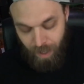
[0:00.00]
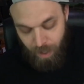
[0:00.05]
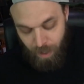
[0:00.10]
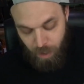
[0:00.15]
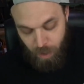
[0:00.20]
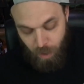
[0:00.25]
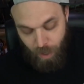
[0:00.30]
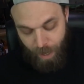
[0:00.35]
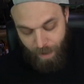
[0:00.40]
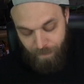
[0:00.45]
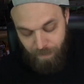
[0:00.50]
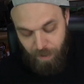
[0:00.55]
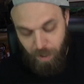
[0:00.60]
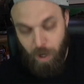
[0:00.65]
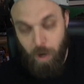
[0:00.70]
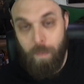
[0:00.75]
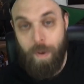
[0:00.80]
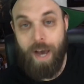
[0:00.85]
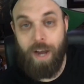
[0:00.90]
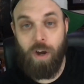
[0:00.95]
you have to
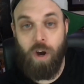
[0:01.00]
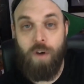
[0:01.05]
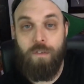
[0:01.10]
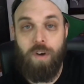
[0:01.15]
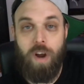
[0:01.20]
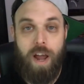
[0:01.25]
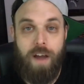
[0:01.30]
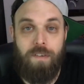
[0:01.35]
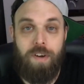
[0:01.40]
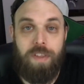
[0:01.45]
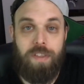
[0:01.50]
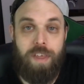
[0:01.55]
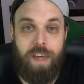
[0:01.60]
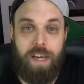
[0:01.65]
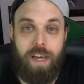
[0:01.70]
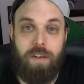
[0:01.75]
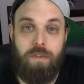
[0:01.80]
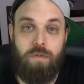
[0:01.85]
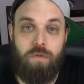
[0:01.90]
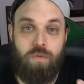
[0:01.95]
go back over everything
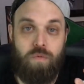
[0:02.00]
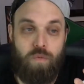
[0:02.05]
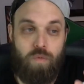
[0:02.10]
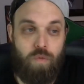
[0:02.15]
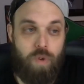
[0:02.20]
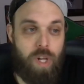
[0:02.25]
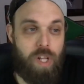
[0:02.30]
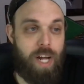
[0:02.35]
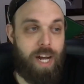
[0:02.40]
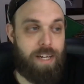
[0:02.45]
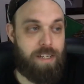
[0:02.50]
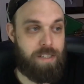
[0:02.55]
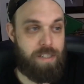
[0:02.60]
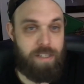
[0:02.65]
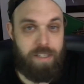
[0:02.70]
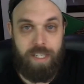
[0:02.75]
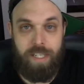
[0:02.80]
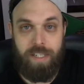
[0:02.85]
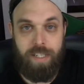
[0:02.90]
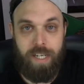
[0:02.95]
and realize the
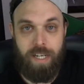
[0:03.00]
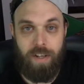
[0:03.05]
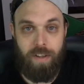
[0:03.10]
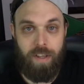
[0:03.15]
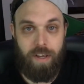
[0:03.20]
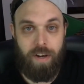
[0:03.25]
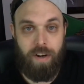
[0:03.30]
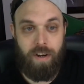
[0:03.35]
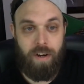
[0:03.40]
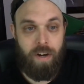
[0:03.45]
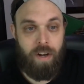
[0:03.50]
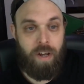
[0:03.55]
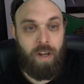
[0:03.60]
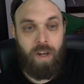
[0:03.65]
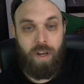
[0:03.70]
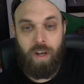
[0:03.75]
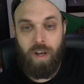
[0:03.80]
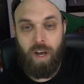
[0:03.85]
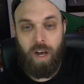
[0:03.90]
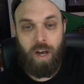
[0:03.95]
detail there.
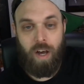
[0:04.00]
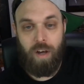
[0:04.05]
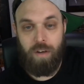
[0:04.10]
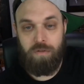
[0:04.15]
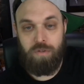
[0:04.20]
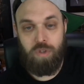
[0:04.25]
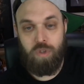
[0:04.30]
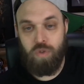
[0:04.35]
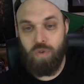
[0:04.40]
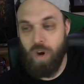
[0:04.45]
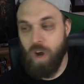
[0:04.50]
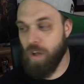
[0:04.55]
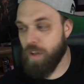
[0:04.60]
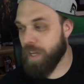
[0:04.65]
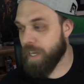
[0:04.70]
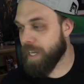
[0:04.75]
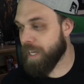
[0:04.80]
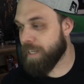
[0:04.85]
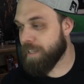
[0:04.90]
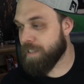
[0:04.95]

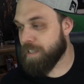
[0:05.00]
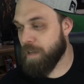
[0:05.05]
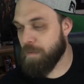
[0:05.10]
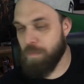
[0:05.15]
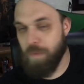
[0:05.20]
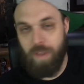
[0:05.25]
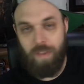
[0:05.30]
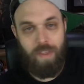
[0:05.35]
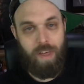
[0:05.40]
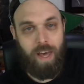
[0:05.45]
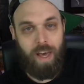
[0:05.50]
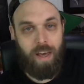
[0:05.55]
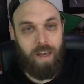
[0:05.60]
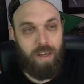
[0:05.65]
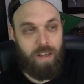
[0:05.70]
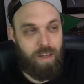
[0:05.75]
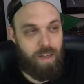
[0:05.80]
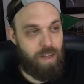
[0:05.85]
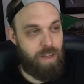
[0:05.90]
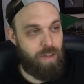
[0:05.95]
Drawing is something
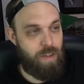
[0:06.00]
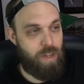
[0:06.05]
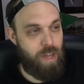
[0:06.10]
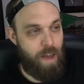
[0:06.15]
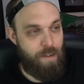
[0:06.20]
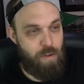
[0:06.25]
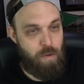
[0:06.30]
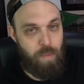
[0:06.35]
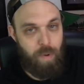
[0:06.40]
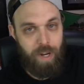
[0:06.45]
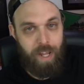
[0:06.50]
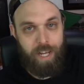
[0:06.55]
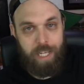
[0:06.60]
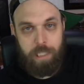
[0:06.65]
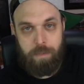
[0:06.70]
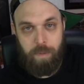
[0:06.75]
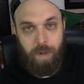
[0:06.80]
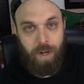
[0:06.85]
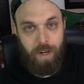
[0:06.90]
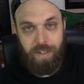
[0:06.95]
that everybody
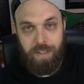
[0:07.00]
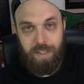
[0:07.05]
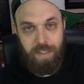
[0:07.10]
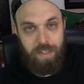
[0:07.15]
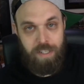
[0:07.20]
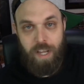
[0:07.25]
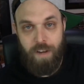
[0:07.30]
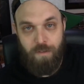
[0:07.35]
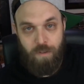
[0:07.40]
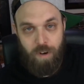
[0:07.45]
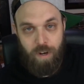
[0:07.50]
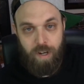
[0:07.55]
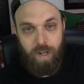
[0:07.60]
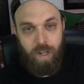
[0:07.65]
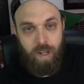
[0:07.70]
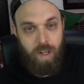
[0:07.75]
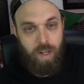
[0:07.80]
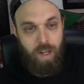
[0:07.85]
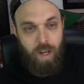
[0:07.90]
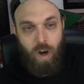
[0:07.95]
experiences different.
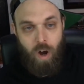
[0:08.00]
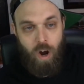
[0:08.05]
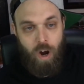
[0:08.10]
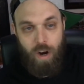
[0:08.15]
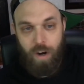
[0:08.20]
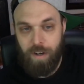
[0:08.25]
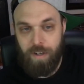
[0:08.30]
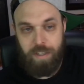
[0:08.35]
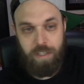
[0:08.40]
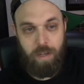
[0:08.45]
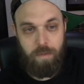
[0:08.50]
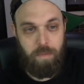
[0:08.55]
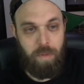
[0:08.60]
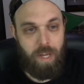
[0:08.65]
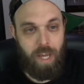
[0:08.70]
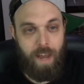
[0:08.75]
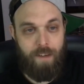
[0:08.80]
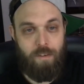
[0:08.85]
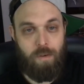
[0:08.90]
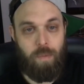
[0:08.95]
Art is
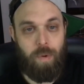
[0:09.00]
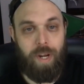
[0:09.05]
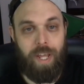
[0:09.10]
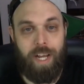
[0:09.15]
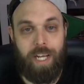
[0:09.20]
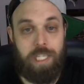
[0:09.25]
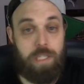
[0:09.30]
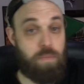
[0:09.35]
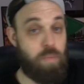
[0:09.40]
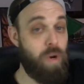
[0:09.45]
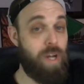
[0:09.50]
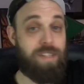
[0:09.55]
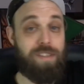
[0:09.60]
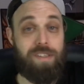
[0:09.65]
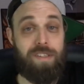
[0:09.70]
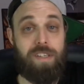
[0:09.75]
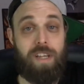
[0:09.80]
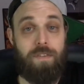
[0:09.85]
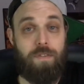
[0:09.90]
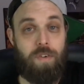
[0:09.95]
something everybody
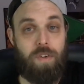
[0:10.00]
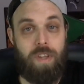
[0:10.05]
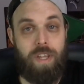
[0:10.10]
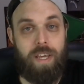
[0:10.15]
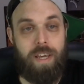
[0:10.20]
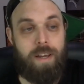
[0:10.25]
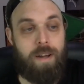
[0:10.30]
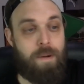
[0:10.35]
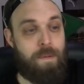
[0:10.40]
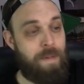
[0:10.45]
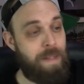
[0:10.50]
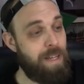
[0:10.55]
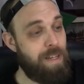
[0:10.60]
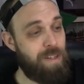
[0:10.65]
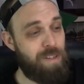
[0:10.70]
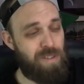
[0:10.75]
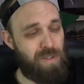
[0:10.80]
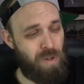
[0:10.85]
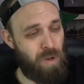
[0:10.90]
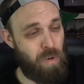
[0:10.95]
expresses differently.
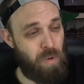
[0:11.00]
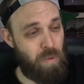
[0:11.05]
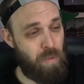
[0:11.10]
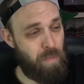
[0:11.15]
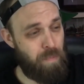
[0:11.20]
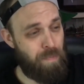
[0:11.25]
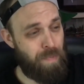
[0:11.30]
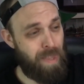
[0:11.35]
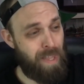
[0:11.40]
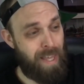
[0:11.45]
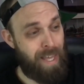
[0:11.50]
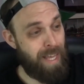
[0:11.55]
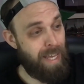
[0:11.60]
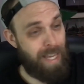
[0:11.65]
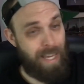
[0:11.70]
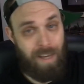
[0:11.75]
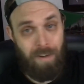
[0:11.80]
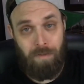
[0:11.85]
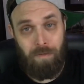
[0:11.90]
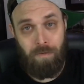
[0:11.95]
So
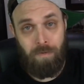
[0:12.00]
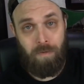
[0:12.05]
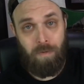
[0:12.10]
if